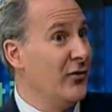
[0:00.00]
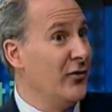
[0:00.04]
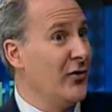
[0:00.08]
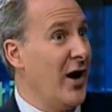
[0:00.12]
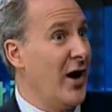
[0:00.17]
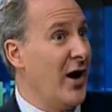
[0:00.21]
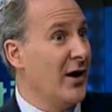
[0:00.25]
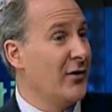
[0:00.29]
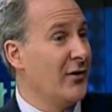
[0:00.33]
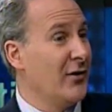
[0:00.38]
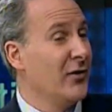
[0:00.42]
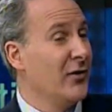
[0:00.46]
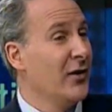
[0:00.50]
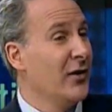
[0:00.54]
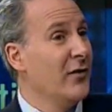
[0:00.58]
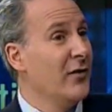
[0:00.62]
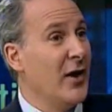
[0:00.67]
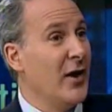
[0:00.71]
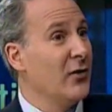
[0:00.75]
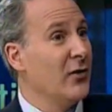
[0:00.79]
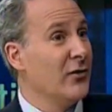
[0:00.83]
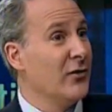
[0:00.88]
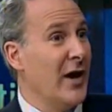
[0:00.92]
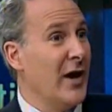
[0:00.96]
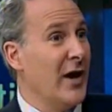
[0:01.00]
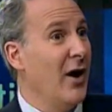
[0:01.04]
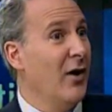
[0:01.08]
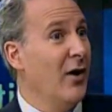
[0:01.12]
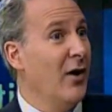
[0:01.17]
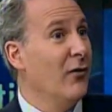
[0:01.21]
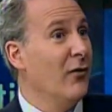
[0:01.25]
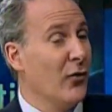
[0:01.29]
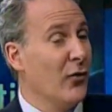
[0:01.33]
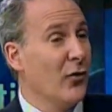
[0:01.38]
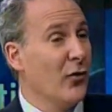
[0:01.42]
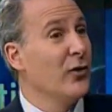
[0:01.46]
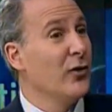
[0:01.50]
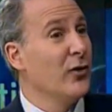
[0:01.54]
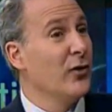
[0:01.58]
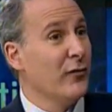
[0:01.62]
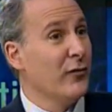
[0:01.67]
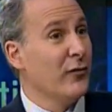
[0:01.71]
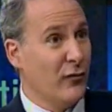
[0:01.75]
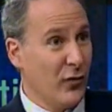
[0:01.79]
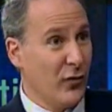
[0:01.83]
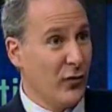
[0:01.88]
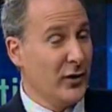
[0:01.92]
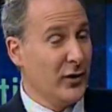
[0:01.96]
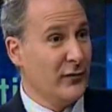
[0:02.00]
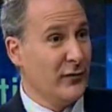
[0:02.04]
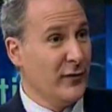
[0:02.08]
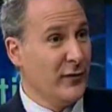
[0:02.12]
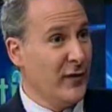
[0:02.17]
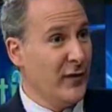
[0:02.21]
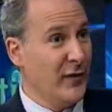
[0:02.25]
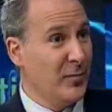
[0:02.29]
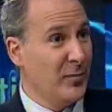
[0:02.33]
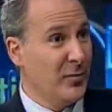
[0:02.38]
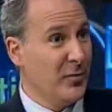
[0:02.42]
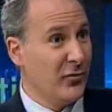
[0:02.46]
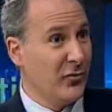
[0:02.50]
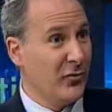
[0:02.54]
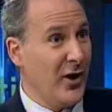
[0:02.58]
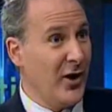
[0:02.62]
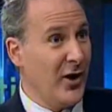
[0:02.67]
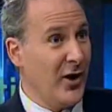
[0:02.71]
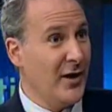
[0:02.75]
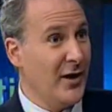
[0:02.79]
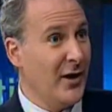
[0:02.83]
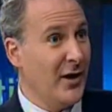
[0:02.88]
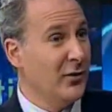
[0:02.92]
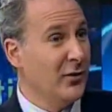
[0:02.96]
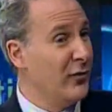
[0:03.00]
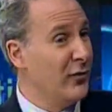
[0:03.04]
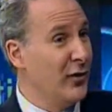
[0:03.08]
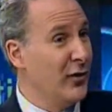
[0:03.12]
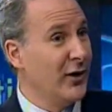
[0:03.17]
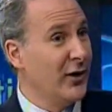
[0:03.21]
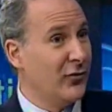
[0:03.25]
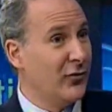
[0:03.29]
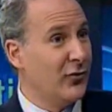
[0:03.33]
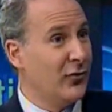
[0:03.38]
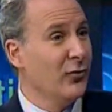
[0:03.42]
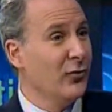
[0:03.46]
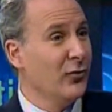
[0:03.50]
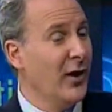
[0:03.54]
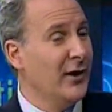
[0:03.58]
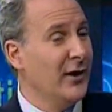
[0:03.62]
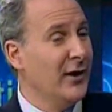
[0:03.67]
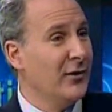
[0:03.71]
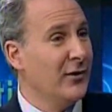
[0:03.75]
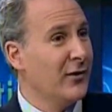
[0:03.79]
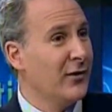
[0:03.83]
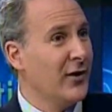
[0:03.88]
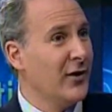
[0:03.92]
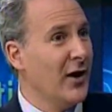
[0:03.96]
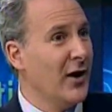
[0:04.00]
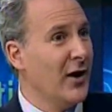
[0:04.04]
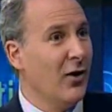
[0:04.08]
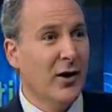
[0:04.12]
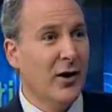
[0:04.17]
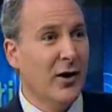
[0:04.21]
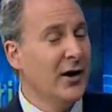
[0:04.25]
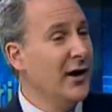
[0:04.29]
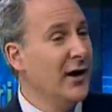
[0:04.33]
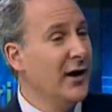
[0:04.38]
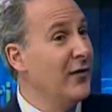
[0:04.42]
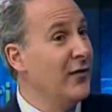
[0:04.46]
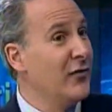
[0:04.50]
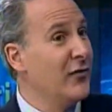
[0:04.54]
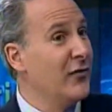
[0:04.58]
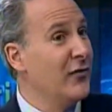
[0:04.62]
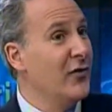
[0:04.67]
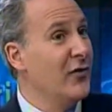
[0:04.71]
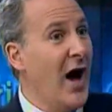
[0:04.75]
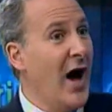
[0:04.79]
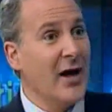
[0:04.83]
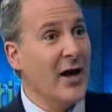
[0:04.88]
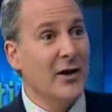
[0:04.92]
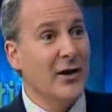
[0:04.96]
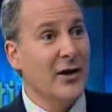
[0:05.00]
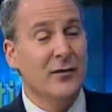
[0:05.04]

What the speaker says: stocks that are down 30 or 40 or 50% and you think it's too late to sell, it's not.